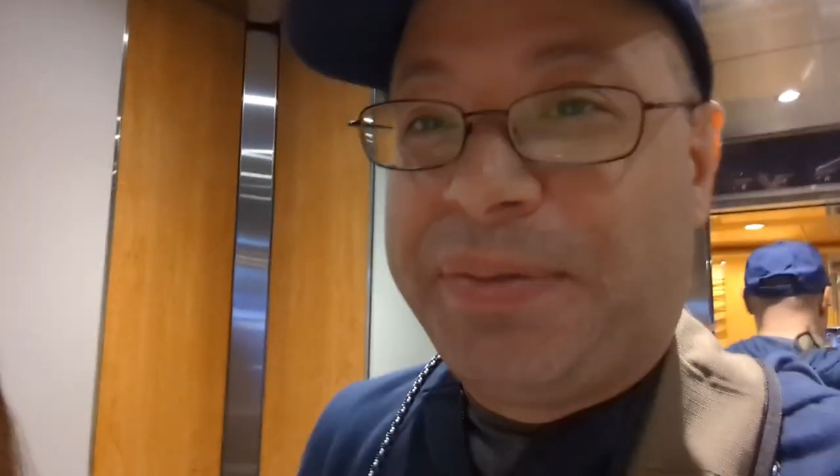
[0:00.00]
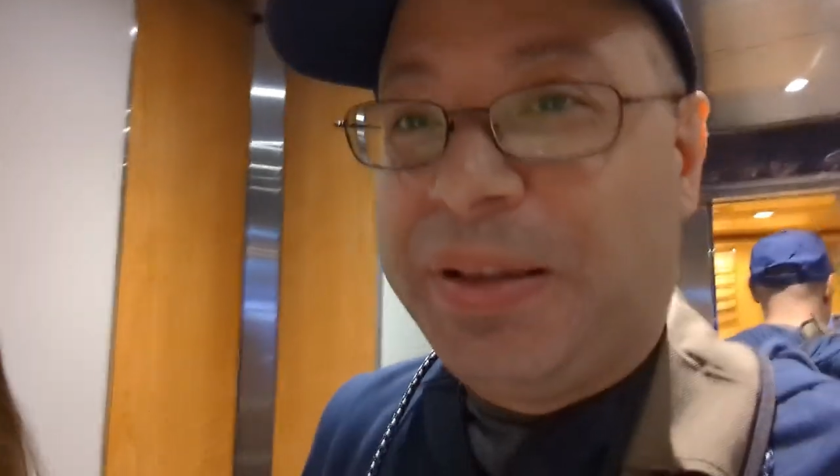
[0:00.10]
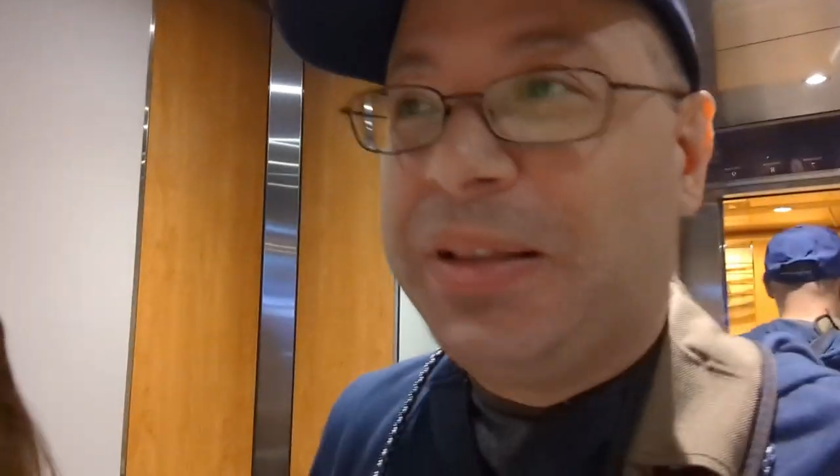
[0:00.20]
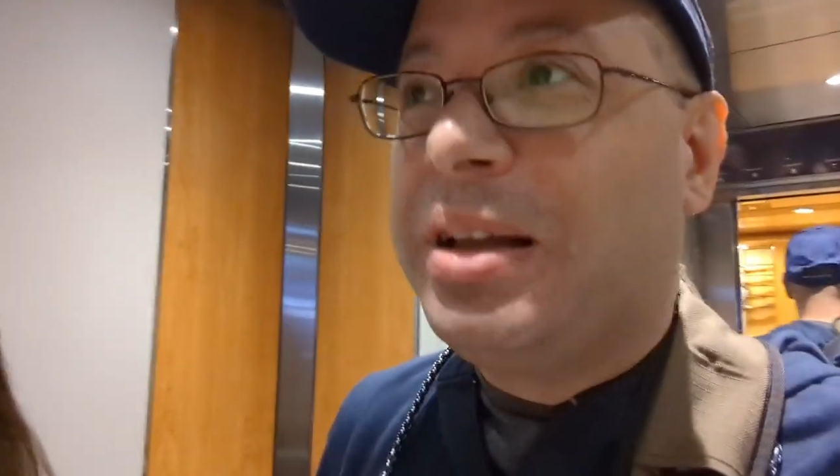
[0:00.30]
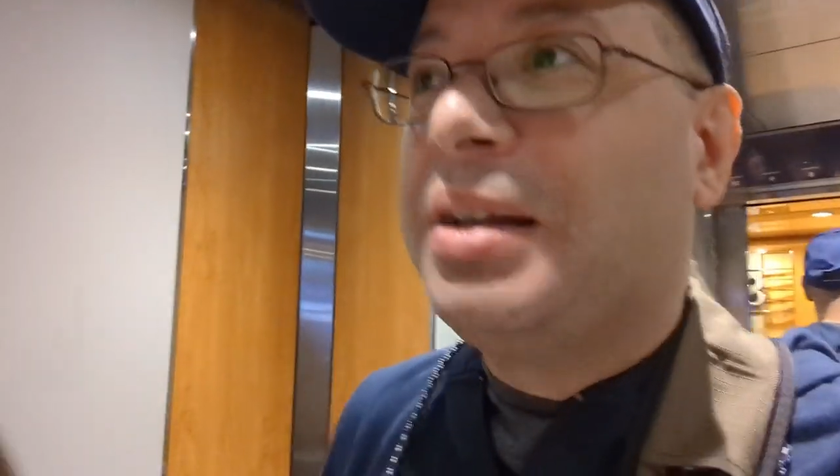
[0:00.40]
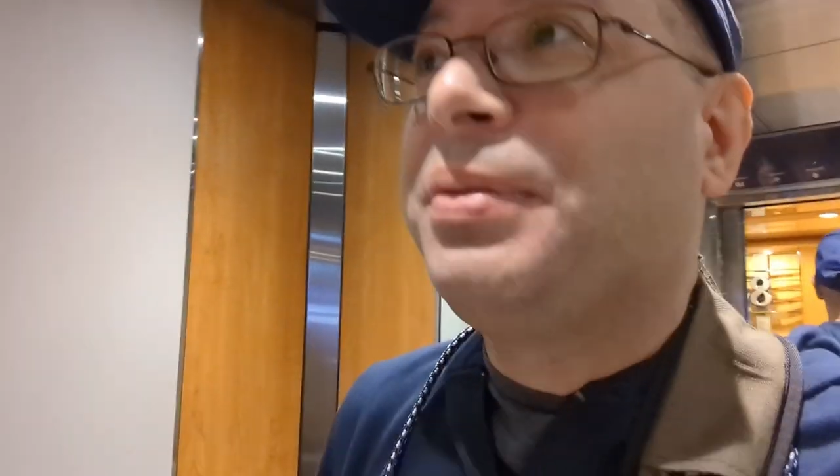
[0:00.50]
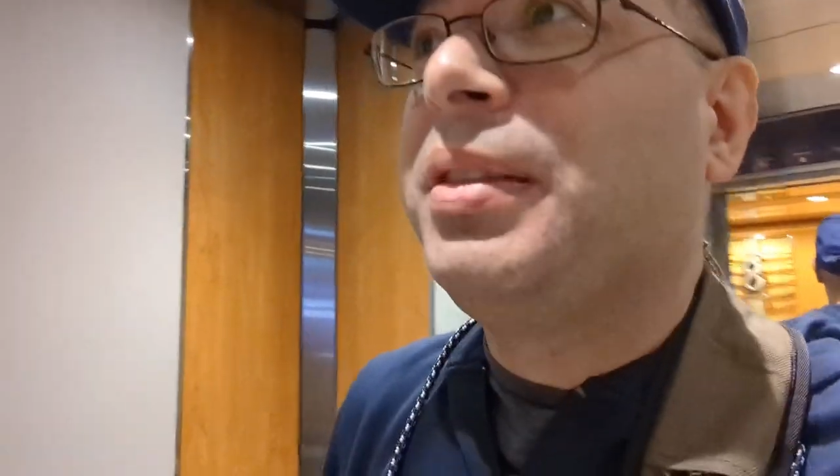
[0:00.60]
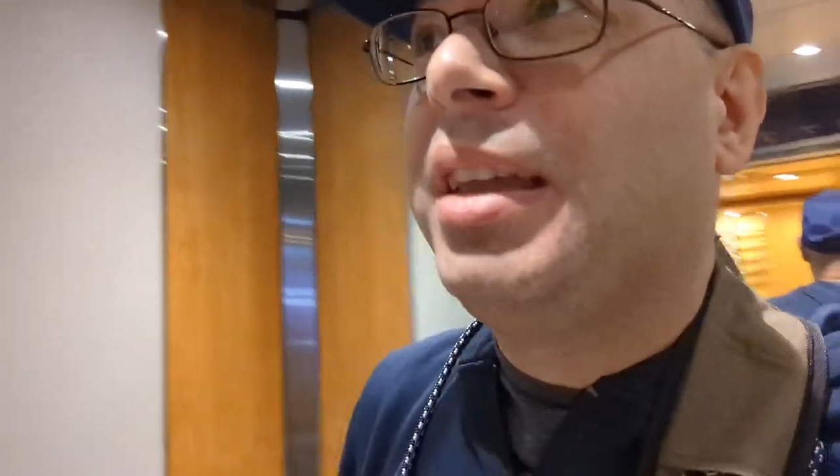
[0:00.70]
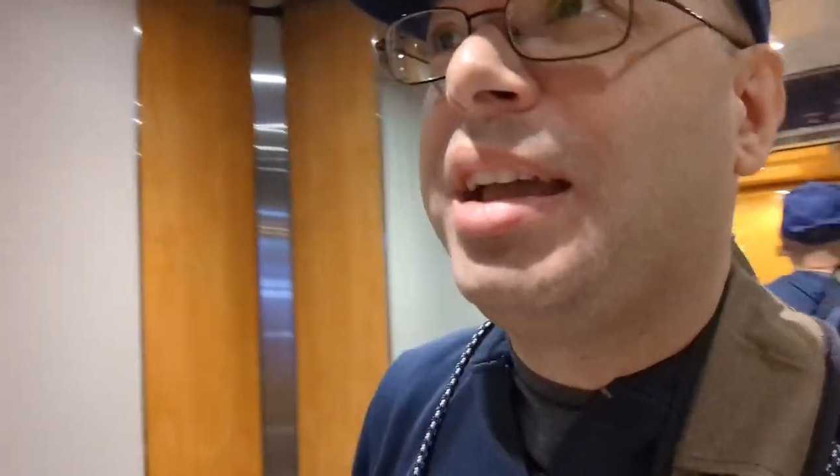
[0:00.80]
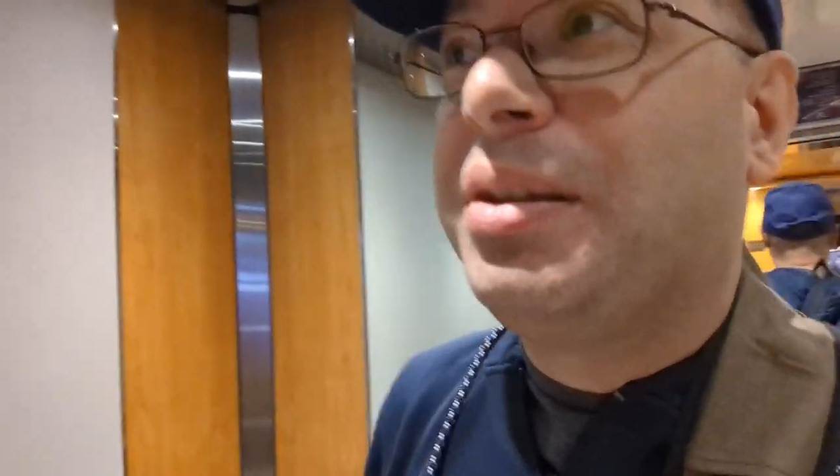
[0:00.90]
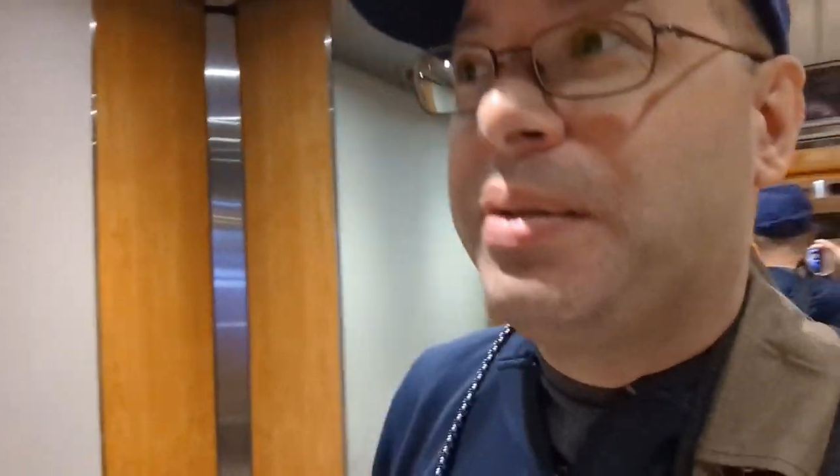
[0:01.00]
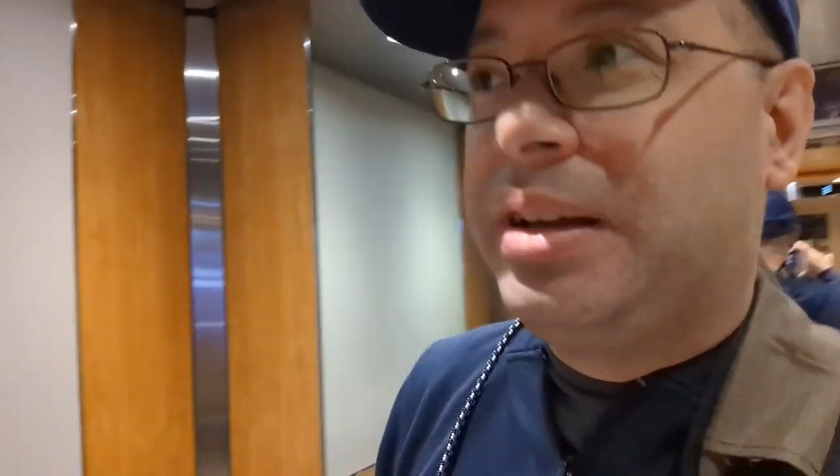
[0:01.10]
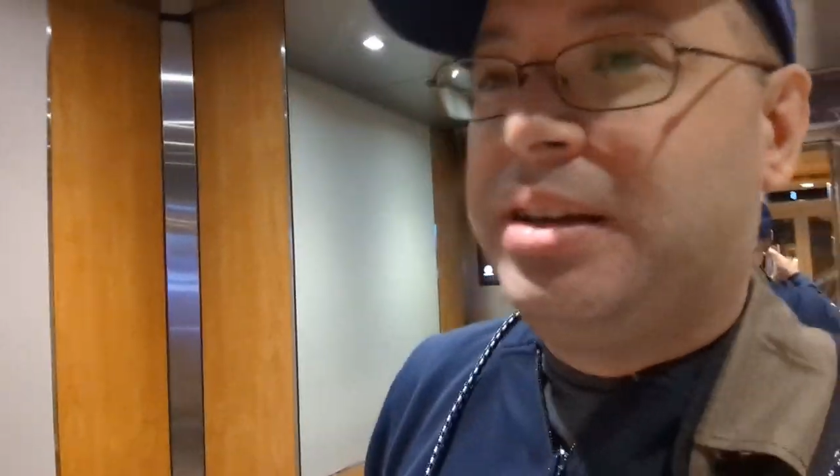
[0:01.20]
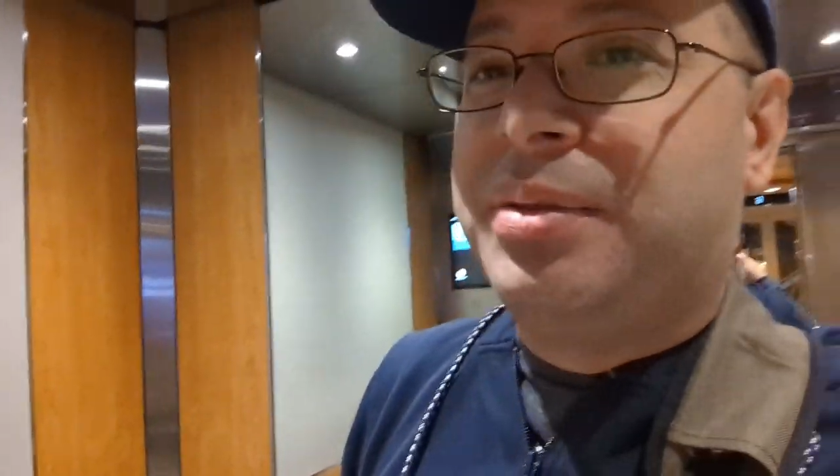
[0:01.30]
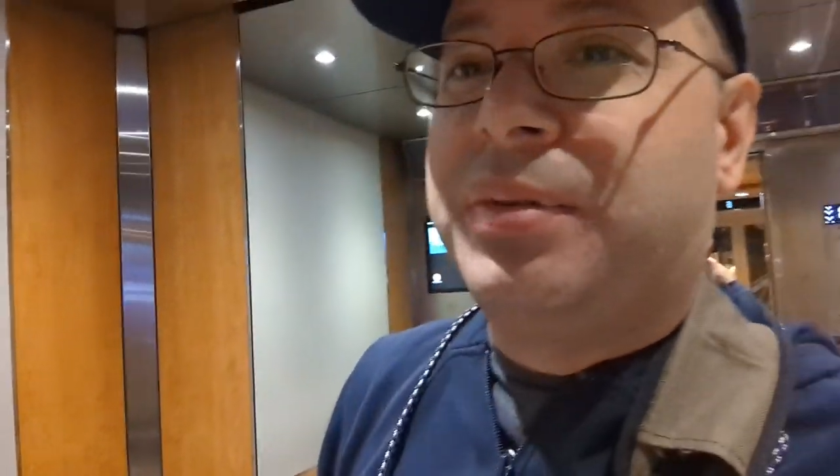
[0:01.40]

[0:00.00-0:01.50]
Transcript: fell off and they had no idea